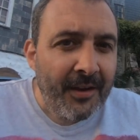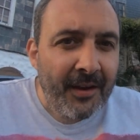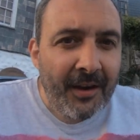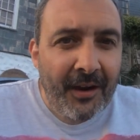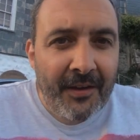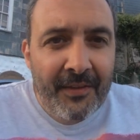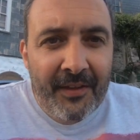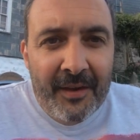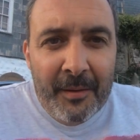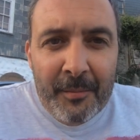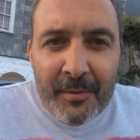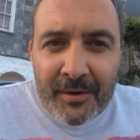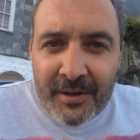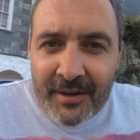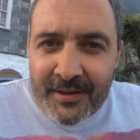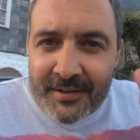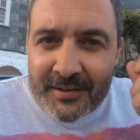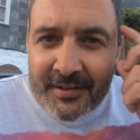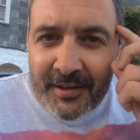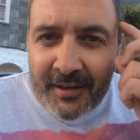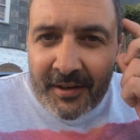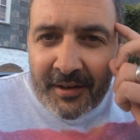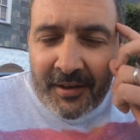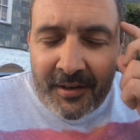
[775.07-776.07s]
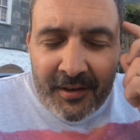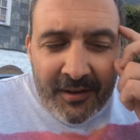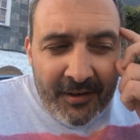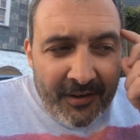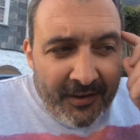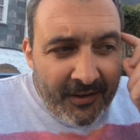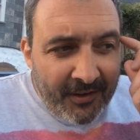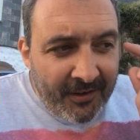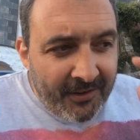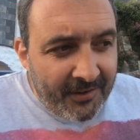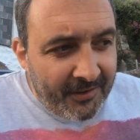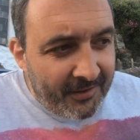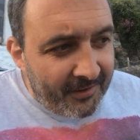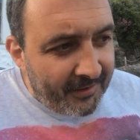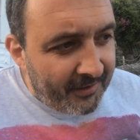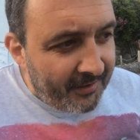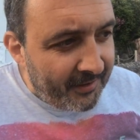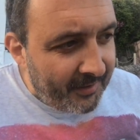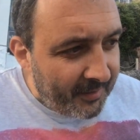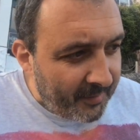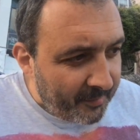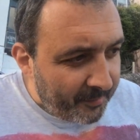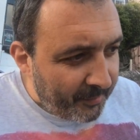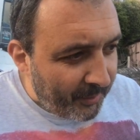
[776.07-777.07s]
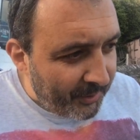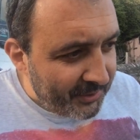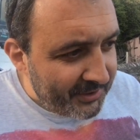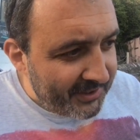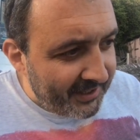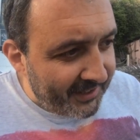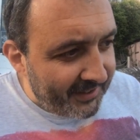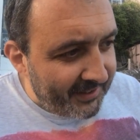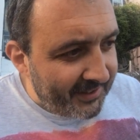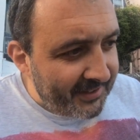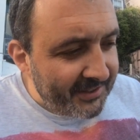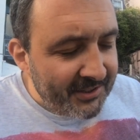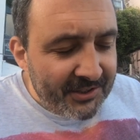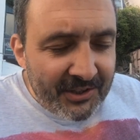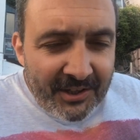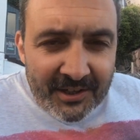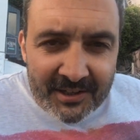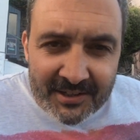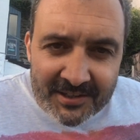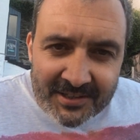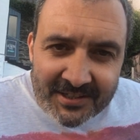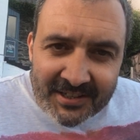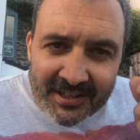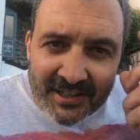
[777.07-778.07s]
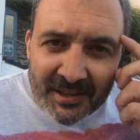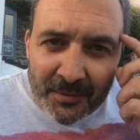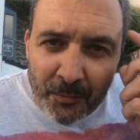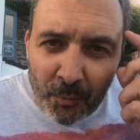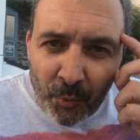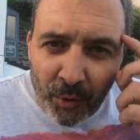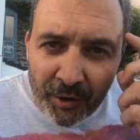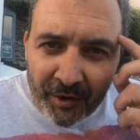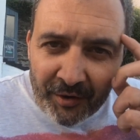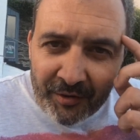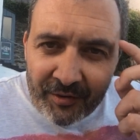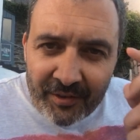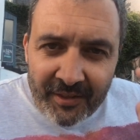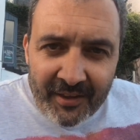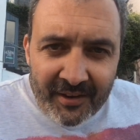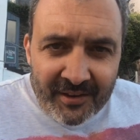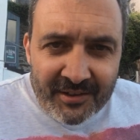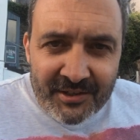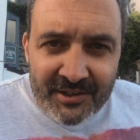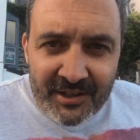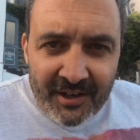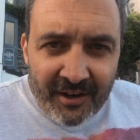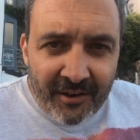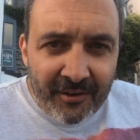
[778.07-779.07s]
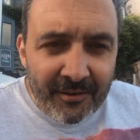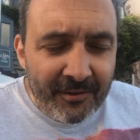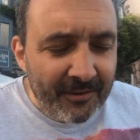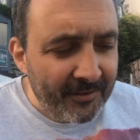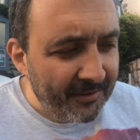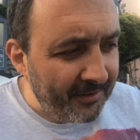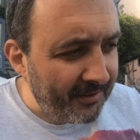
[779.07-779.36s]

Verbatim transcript: And the thing of it is, birds like this, you can see them working the shit out.